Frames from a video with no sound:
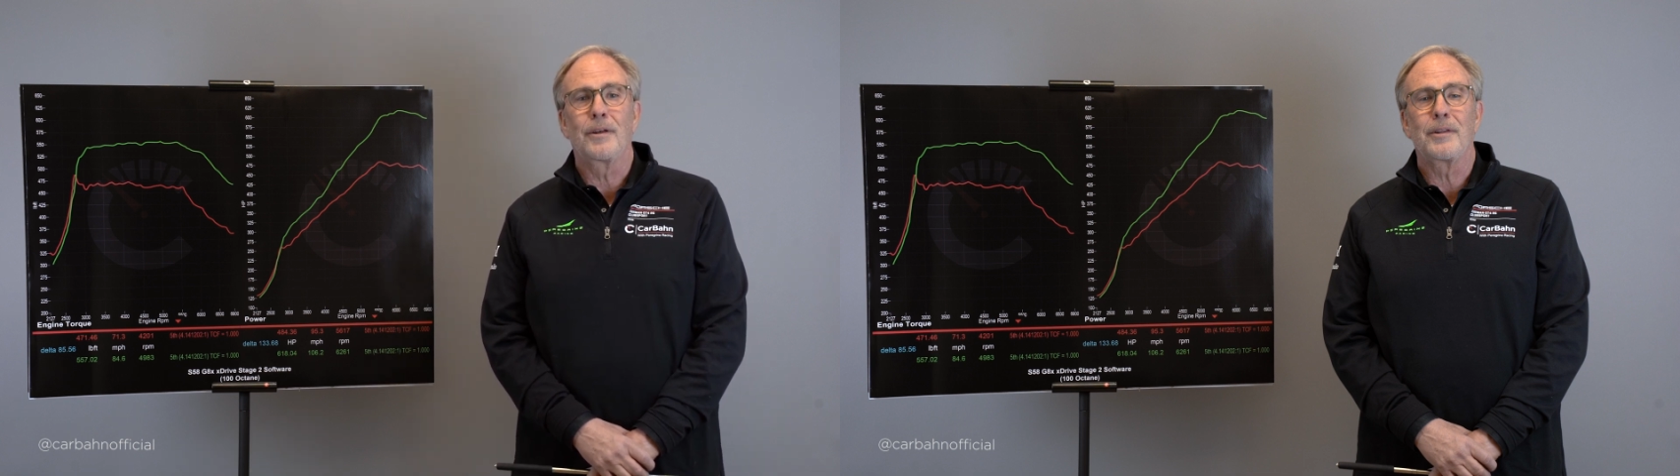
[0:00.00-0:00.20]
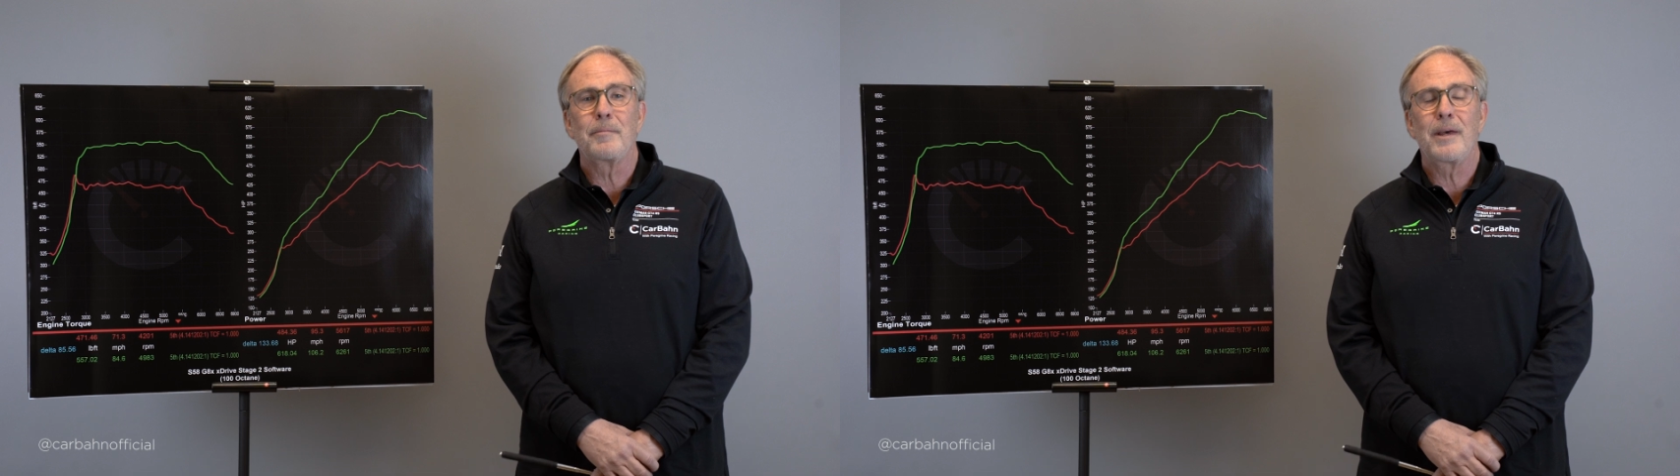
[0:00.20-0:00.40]

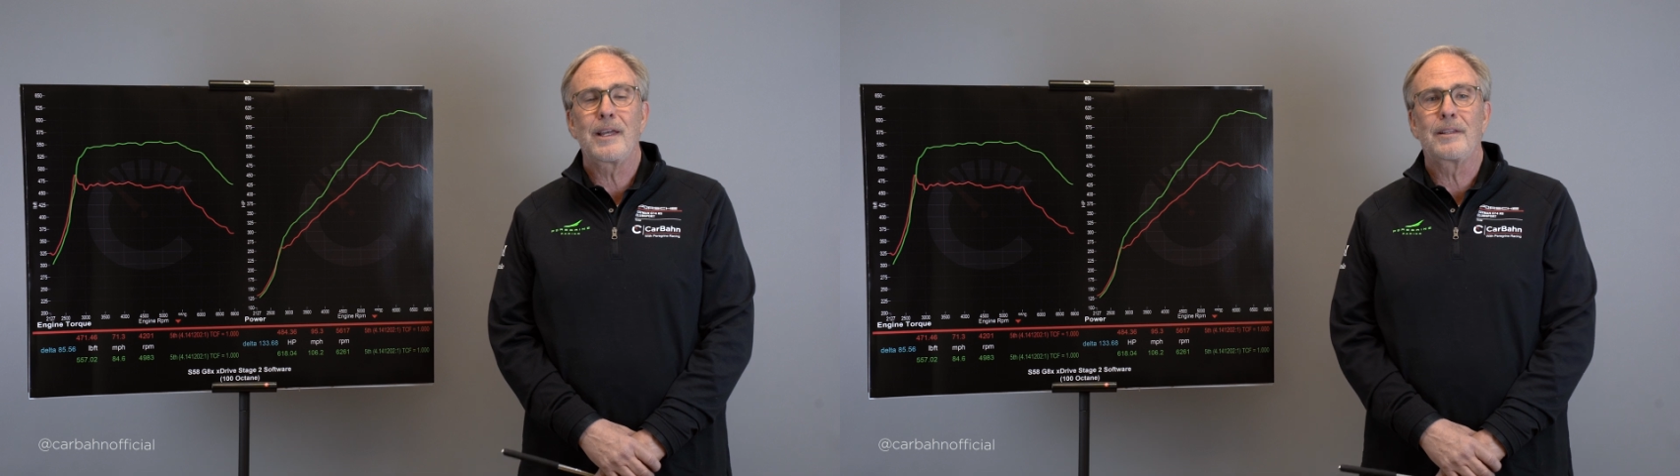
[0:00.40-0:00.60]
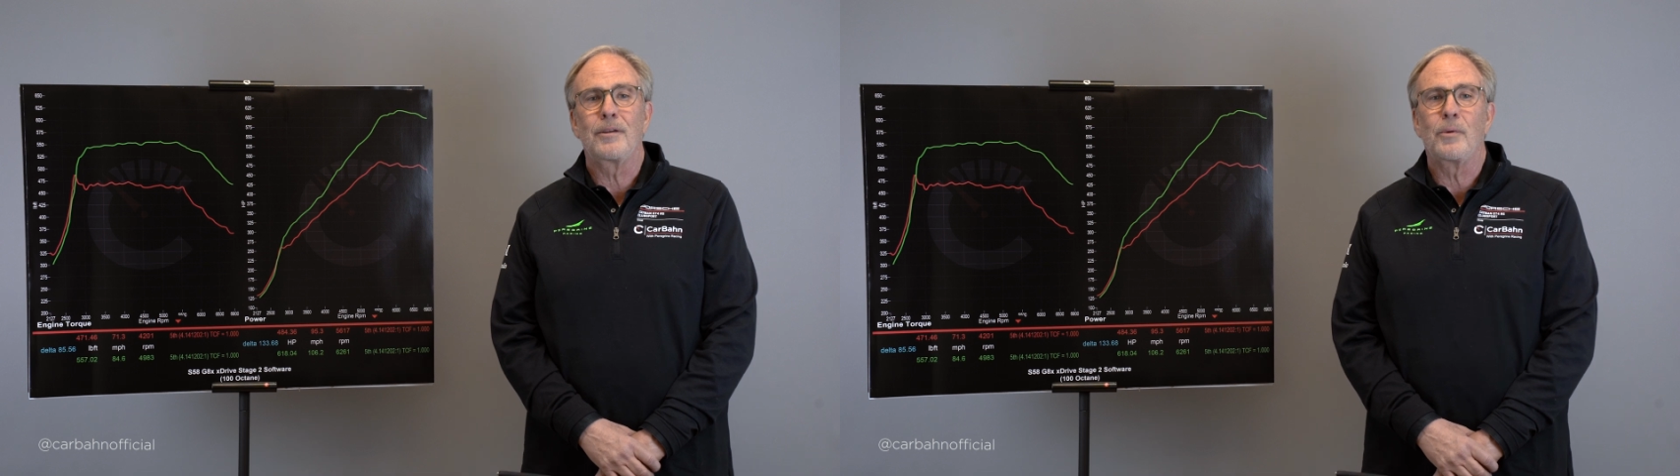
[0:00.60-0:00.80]
So they
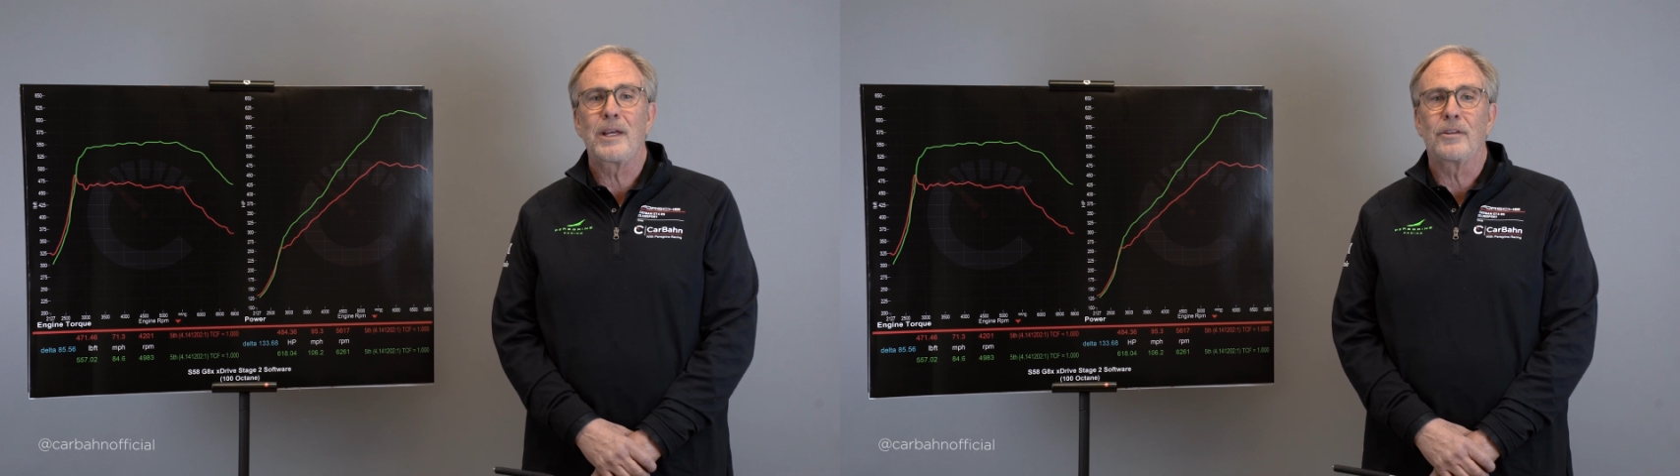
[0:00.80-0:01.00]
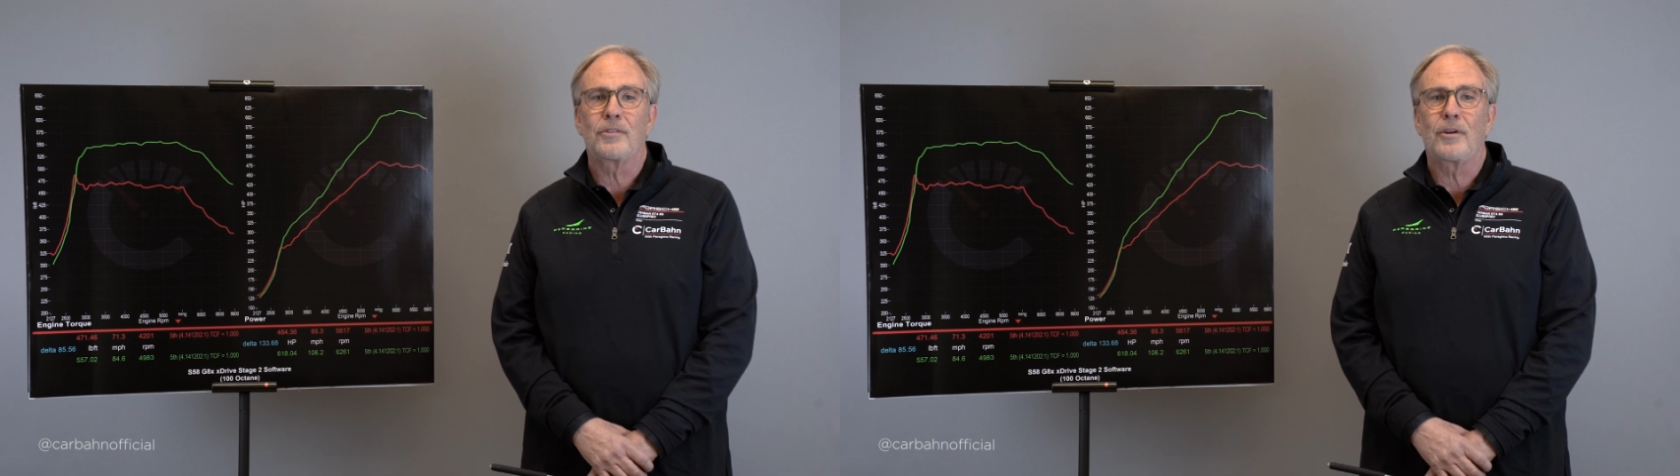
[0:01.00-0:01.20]
make the
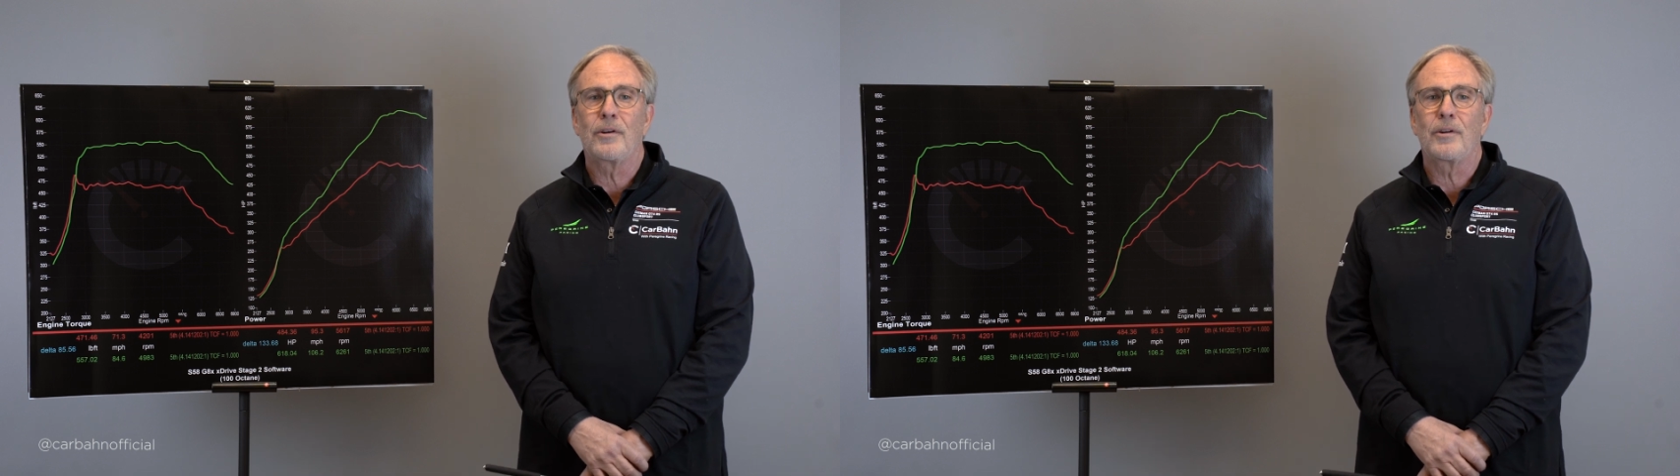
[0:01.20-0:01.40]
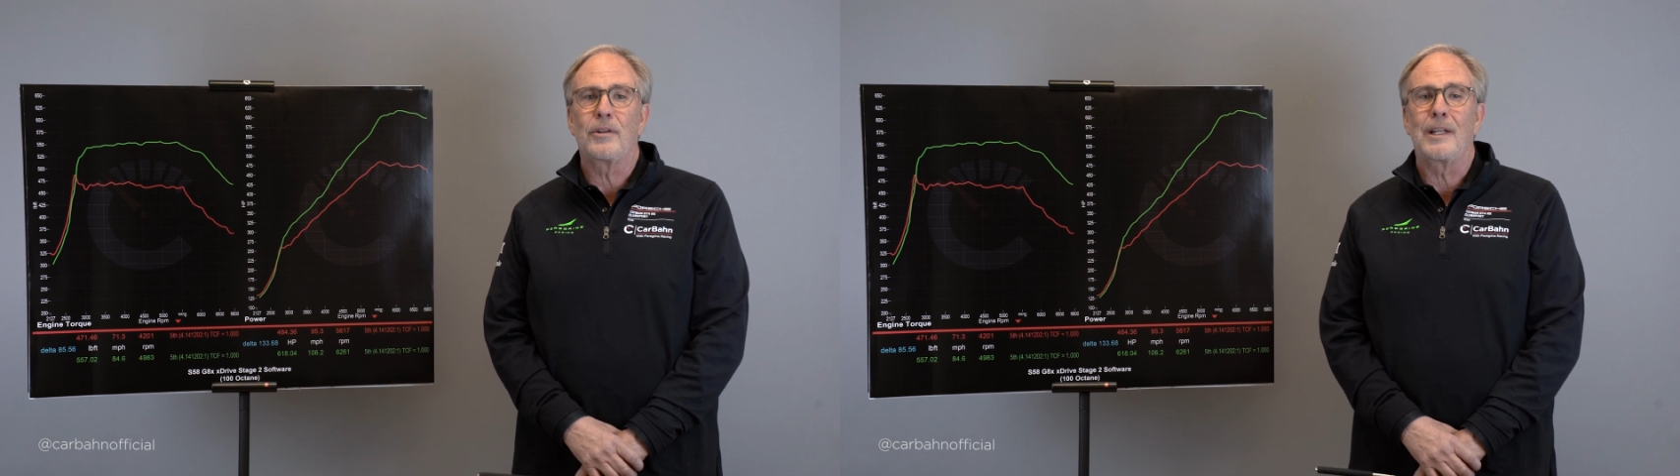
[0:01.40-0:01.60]
wings
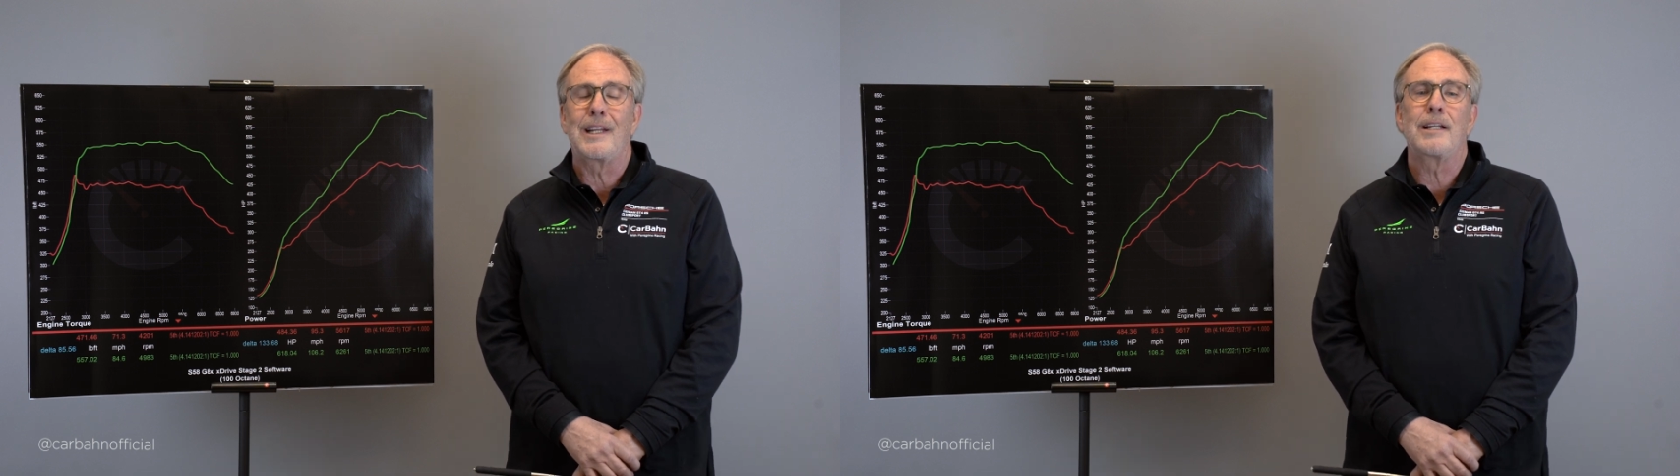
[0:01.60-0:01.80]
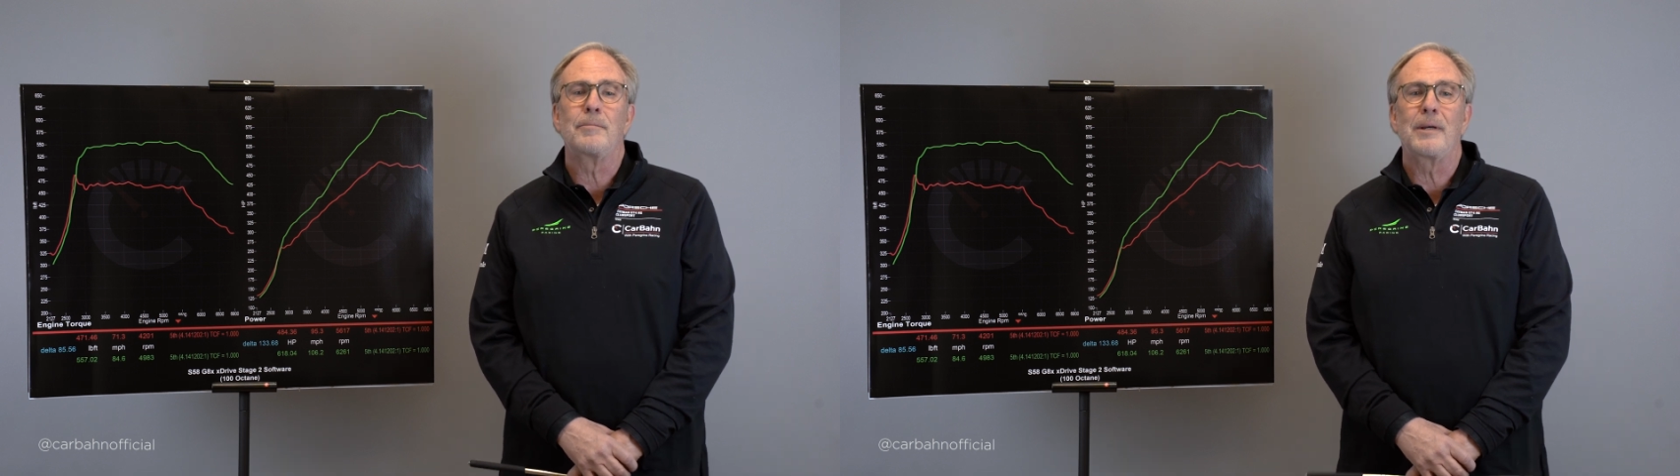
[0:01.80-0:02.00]
stronger than they
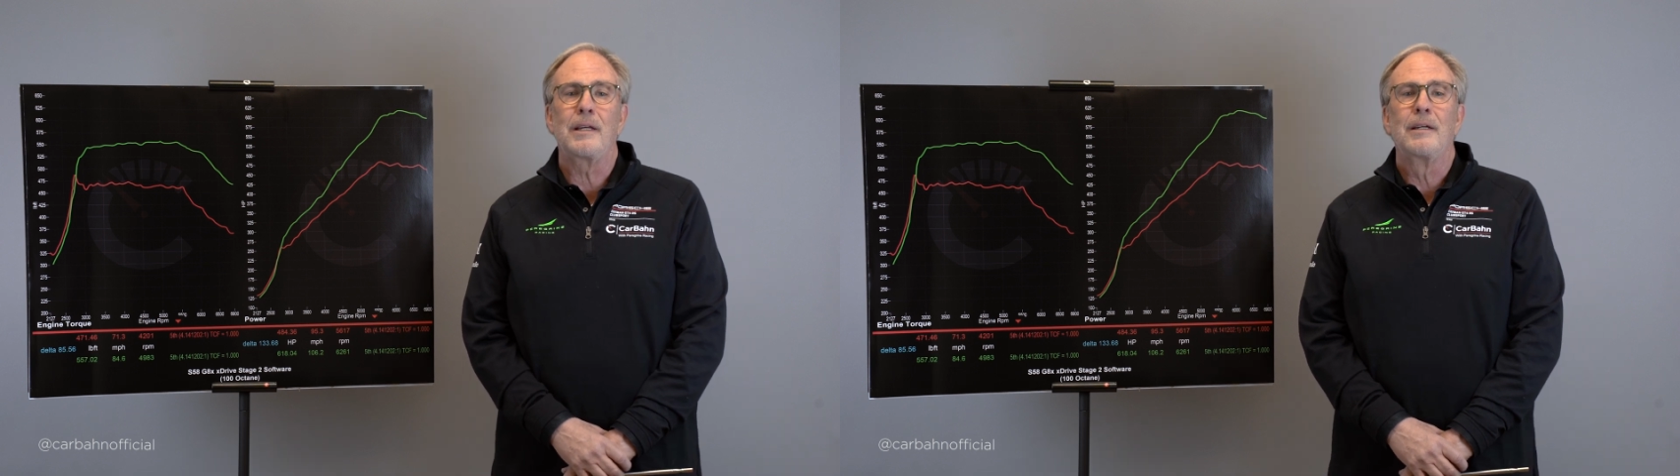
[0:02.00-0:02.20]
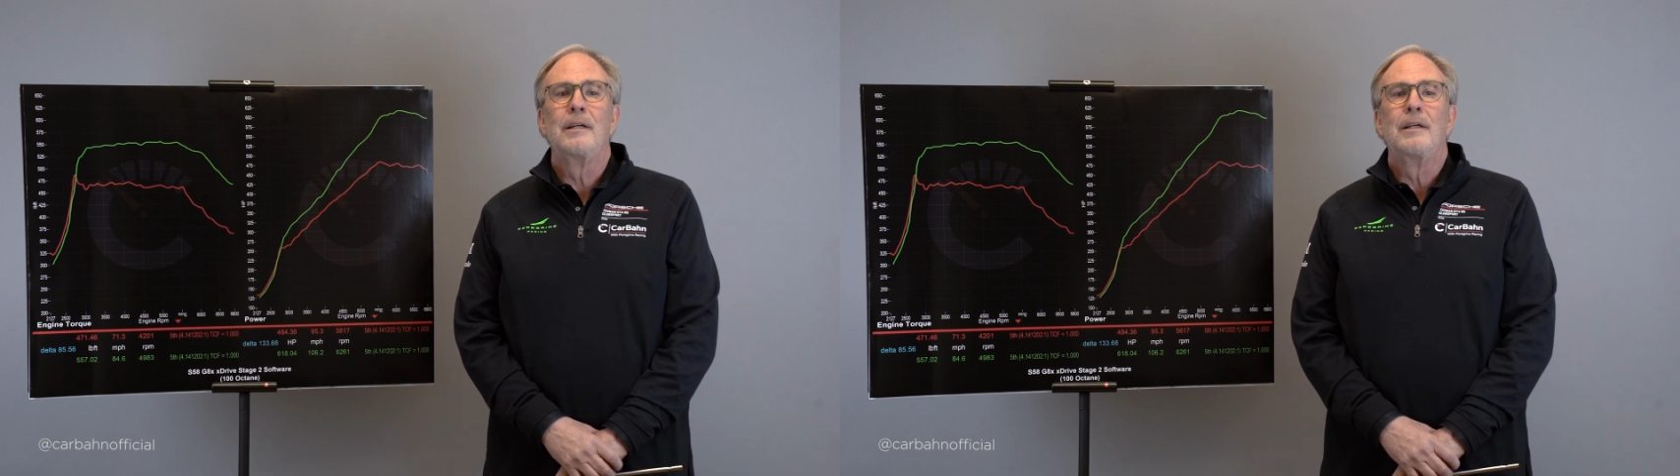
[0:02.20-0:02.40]
need to
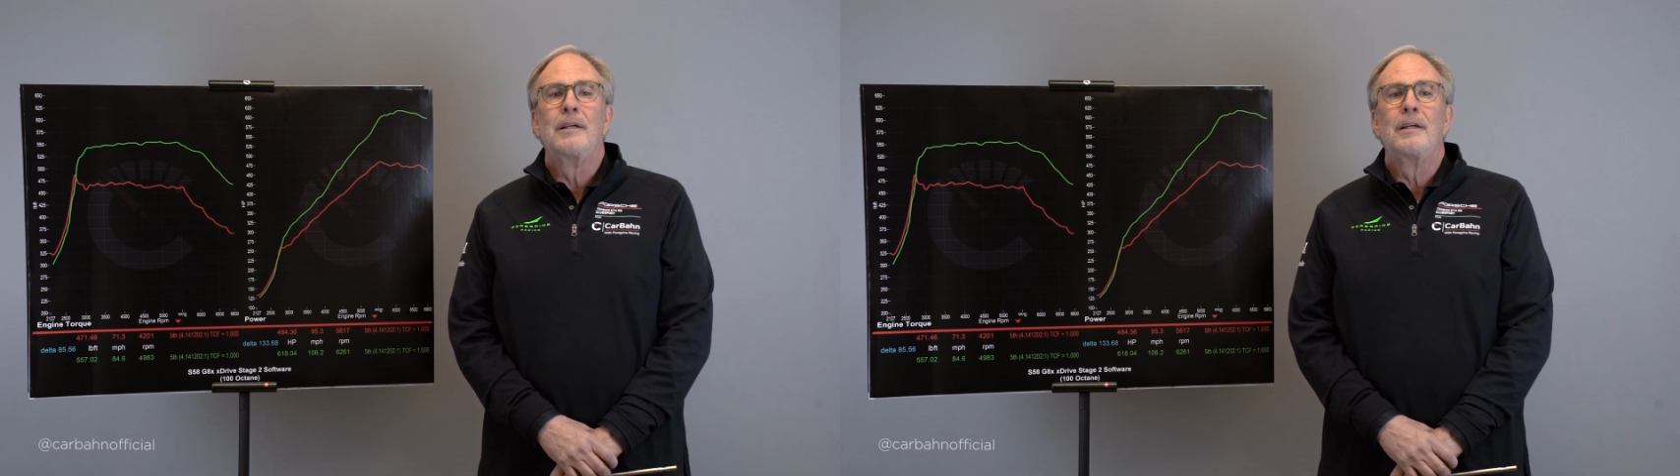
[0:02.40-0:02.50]
be